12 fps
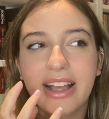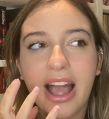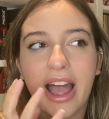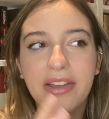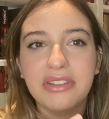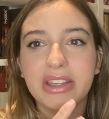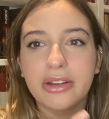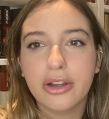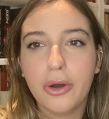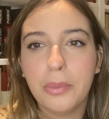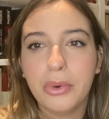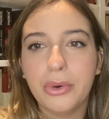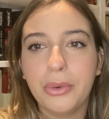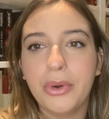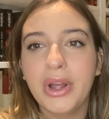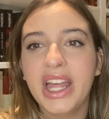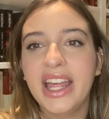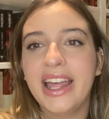having a couple
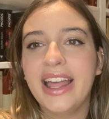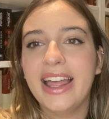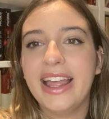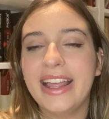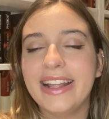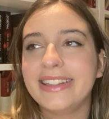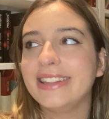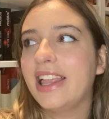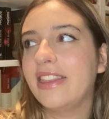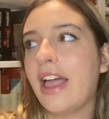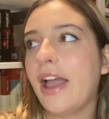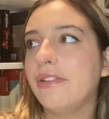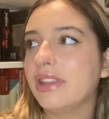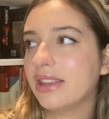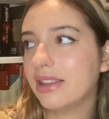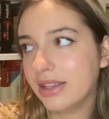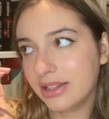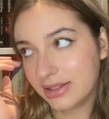and then having
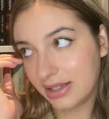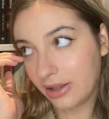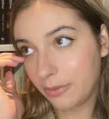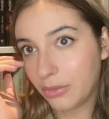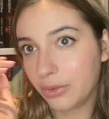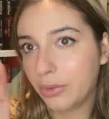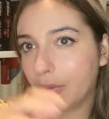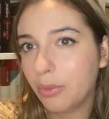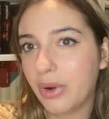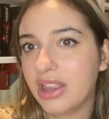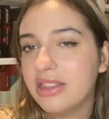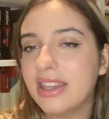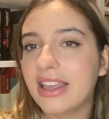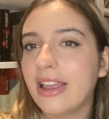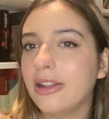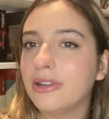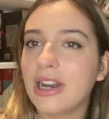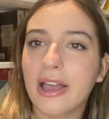a second book where they
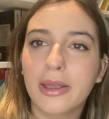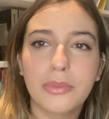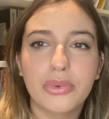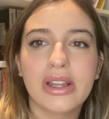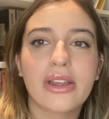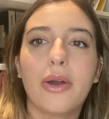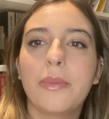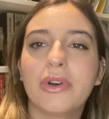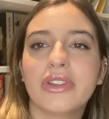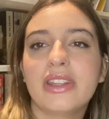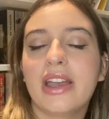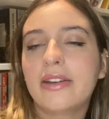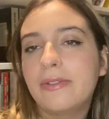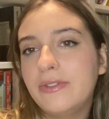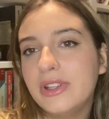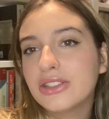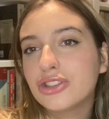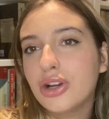can like break up or they're
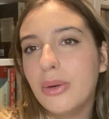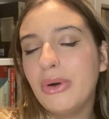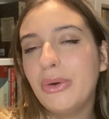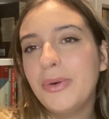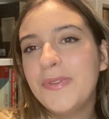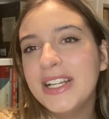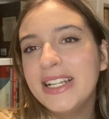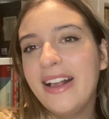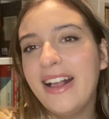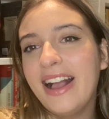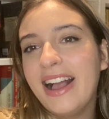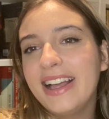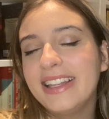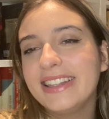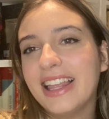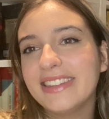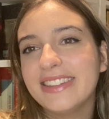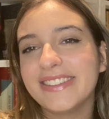having trouble. That's